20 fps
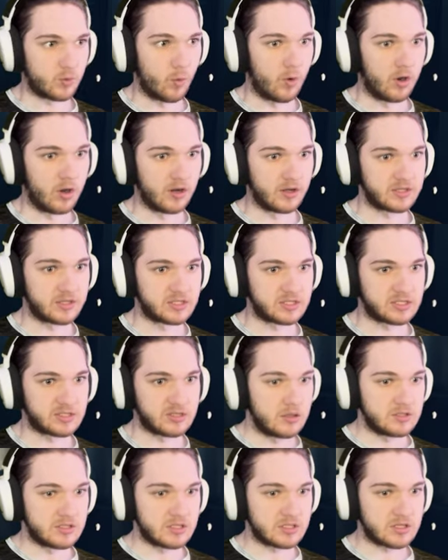works.
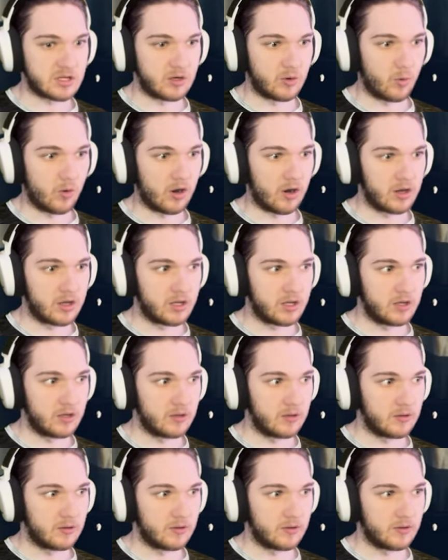Is this gonna work?
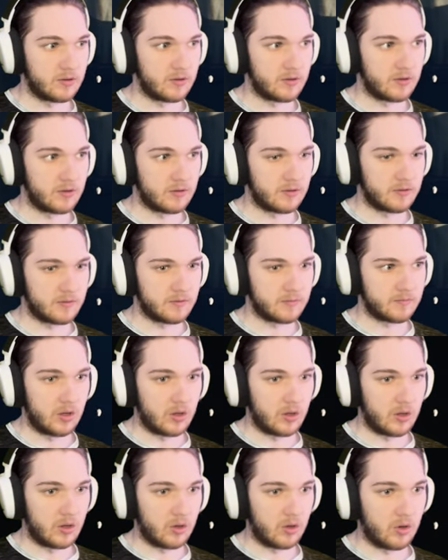
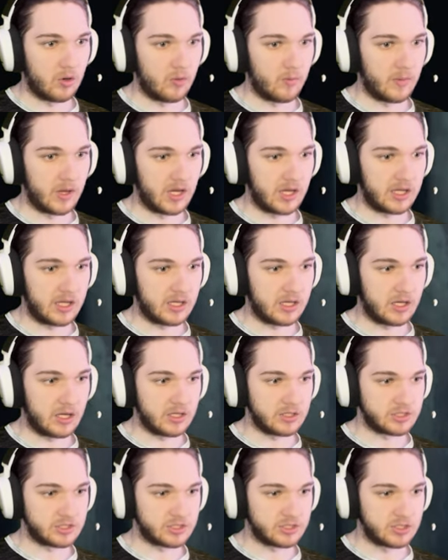Oh my
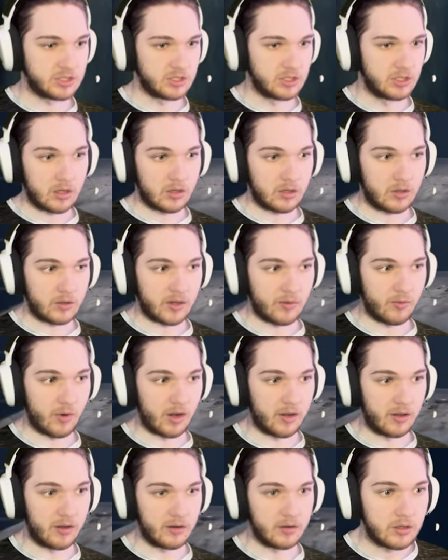gosh. Okay,
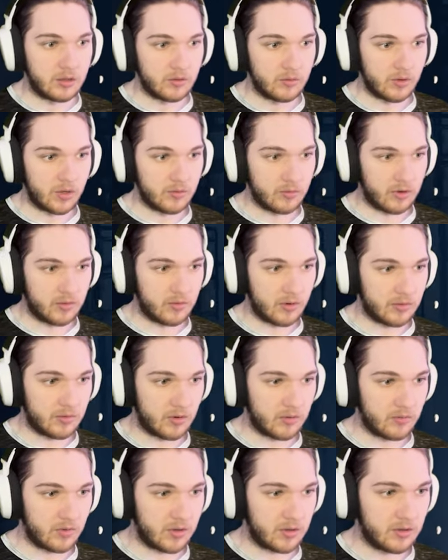run. Run, run, run,
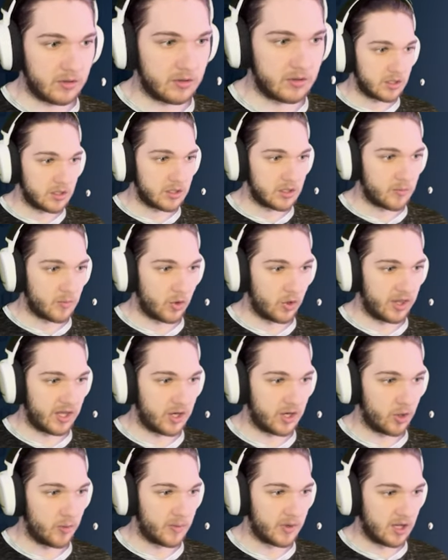run, run. Pull
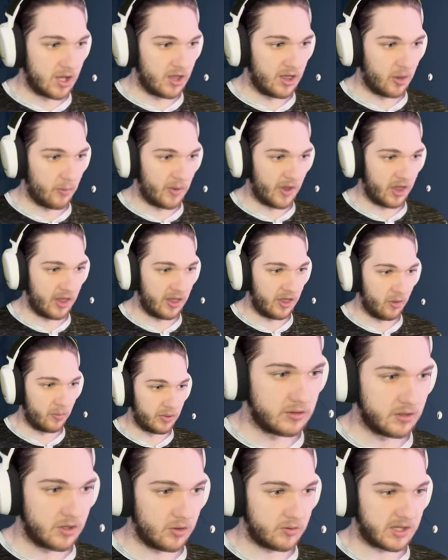that open. I'll help, I'll help.
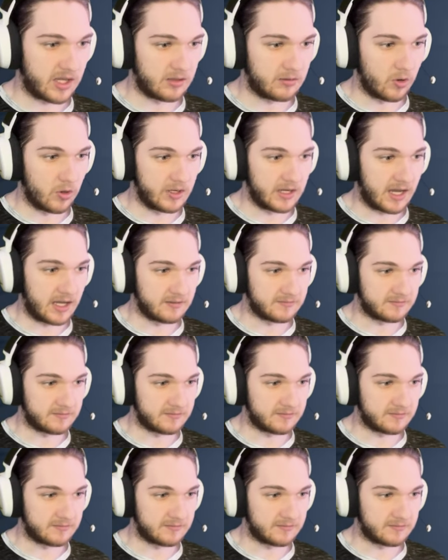Okay, or not.